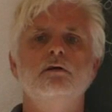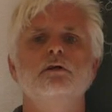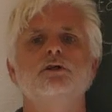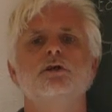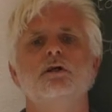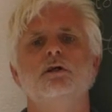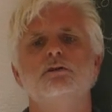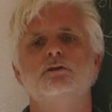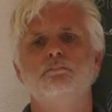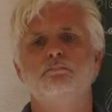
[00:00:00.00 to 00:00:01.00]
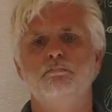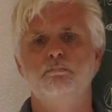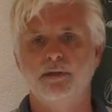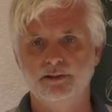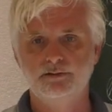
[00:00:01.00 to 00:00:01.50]
location in
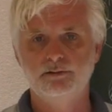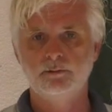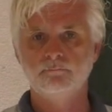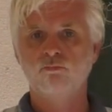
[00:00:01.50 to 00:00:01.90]
space.